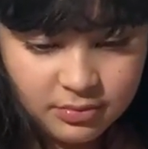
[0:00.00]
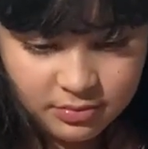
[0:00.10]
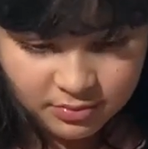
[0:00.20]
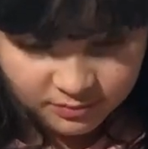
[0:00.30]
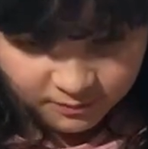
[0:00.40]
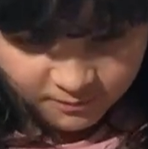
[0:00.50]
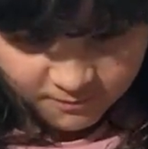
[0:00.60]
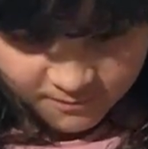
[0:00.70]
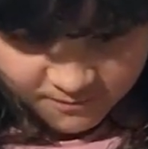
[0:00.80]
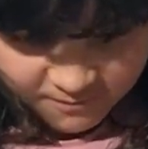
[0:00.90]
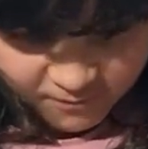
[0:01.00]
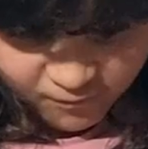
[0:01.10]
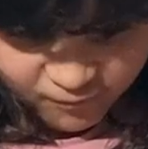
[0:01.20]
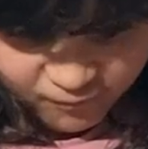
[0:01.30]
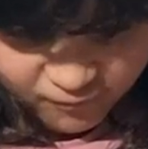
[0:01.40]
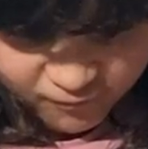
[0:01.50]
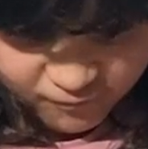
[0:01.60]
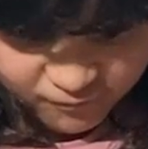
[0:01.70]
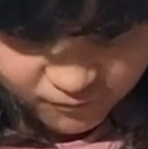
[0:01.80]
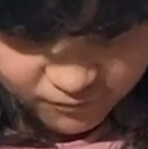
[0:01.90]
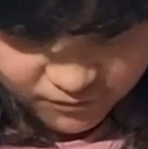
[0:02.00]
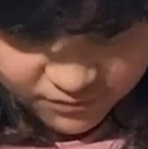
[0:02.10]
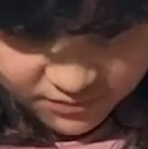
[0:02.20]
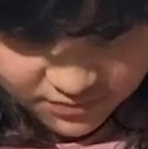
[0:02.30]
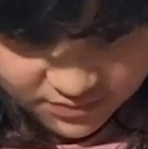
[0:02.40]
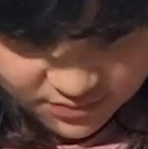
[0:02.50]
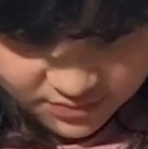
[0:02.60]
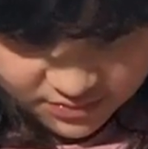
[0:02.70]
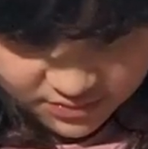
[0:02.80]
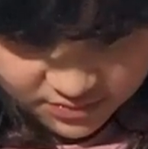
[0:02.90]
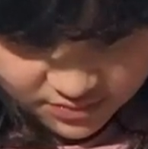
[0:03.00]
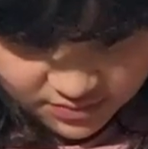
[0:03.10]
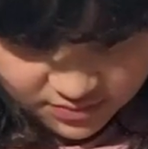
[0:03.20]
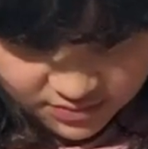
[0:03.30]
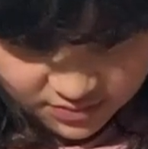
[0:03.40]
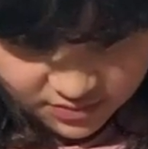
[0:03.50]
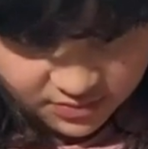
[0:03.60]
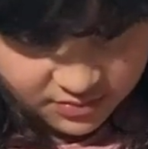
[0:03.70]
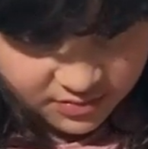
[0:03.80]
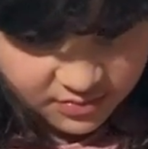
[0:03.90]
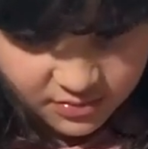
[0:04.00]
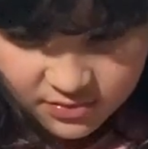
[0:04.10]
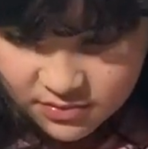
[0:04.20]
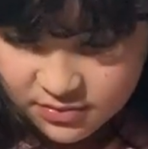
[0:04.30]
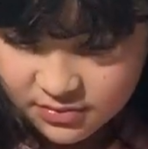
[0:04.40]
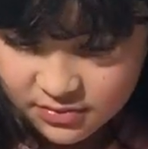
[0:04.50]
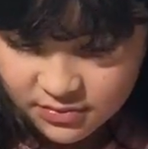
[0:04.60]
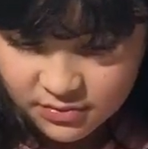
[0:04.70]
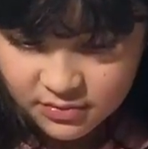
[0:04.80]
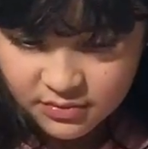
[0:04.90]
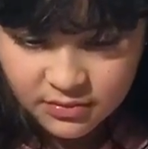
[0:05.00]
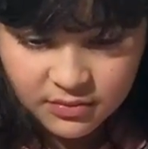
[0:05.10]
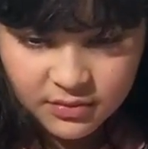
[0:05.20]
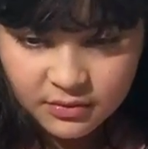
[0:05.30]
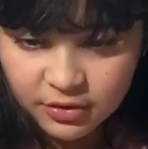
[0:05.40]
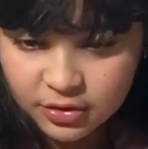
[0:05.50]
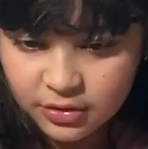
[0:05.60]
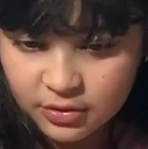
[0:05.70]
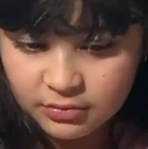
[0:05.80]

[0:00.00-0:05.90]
[no speech]